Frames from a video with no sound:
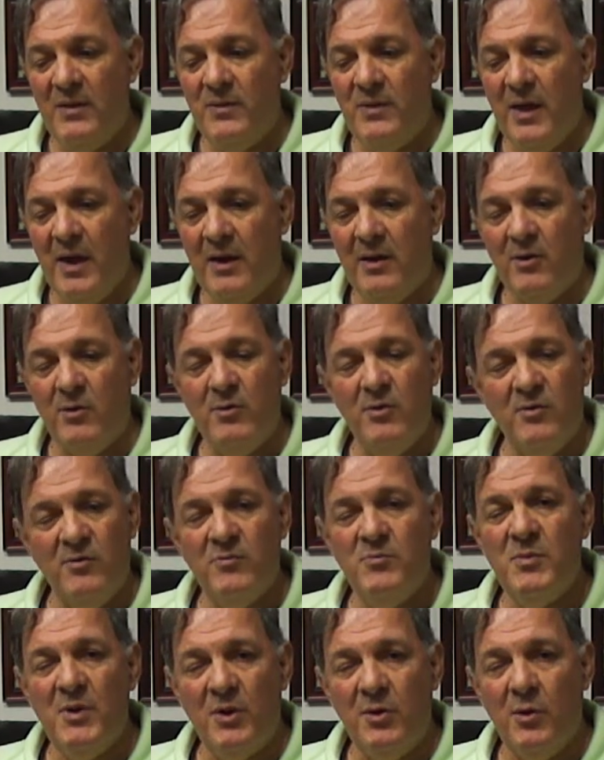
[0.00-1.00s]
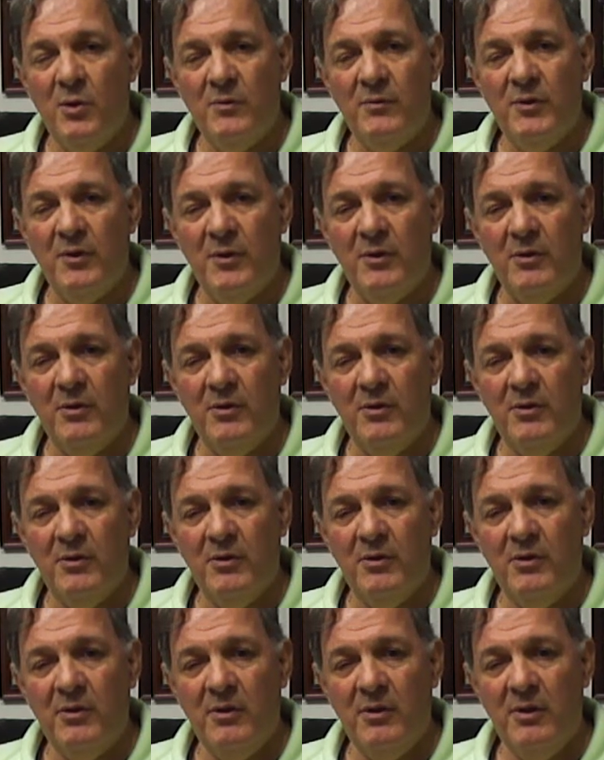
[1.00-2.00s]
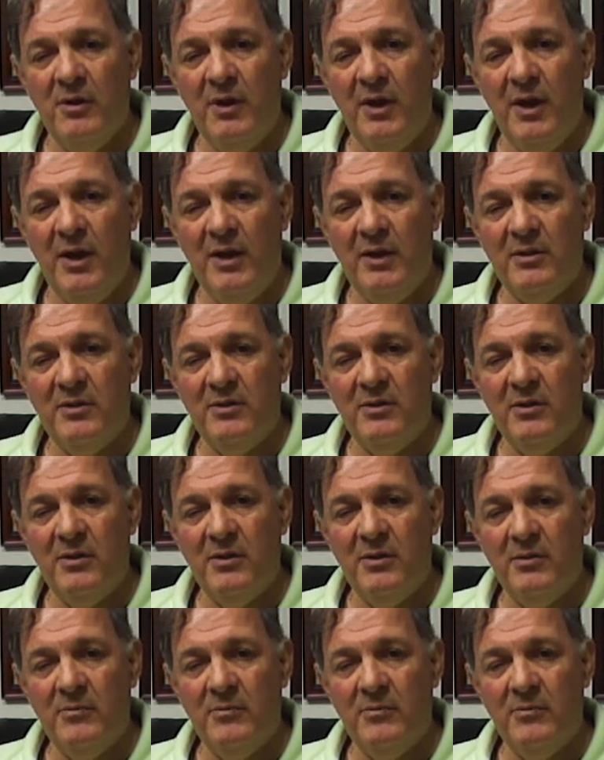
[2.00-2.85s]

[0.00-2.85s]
that it could have been over. And